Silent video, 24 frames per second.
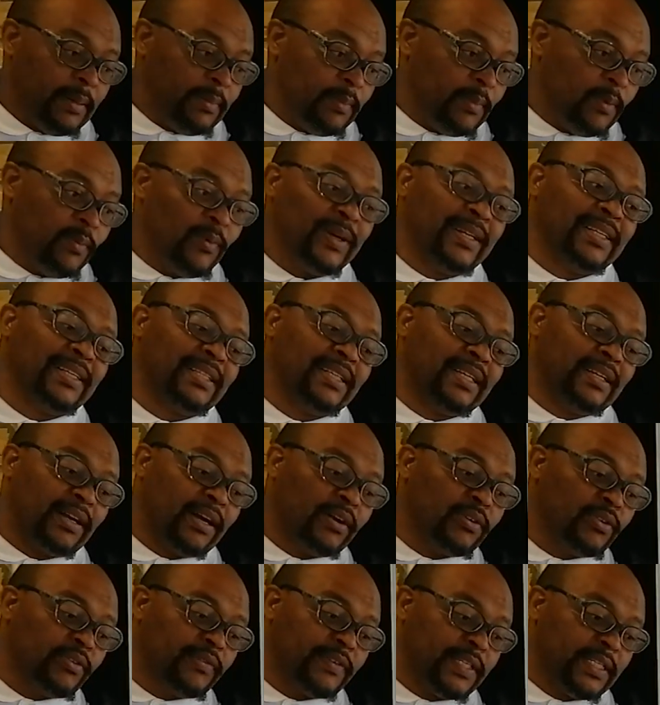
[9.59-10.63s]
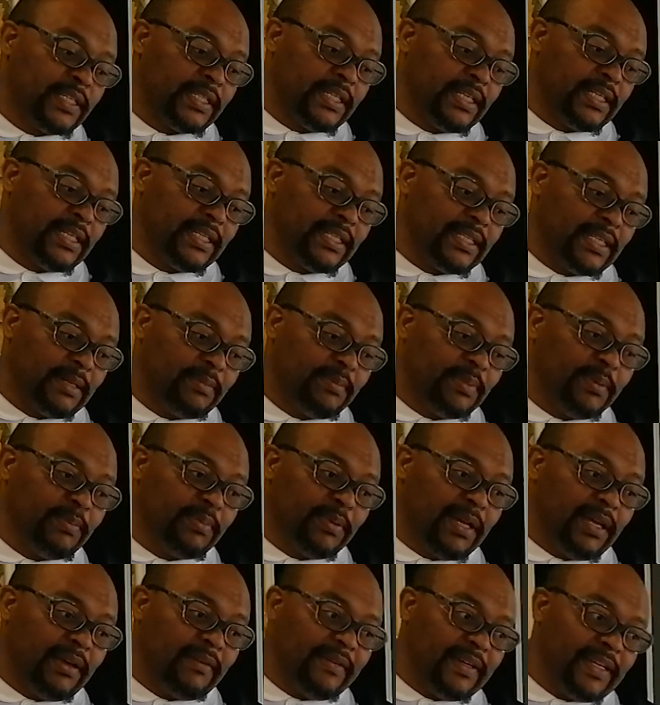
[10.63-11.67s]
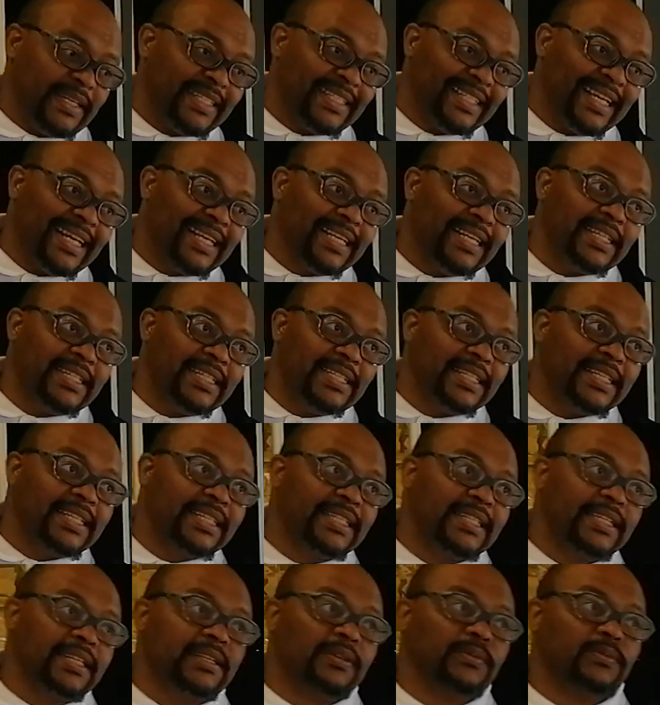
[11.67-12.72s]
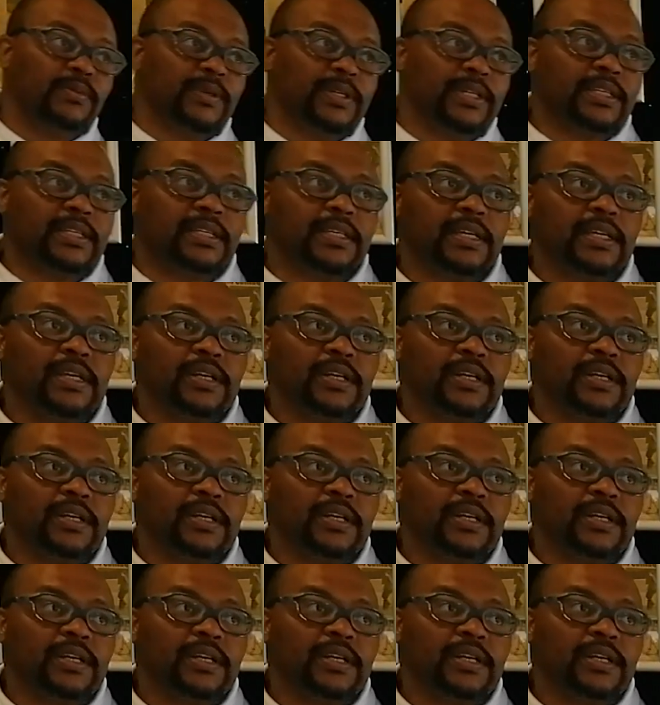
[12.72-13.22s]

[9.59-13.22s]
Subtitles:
What is the round of 16 is that people have exactly 16 weeks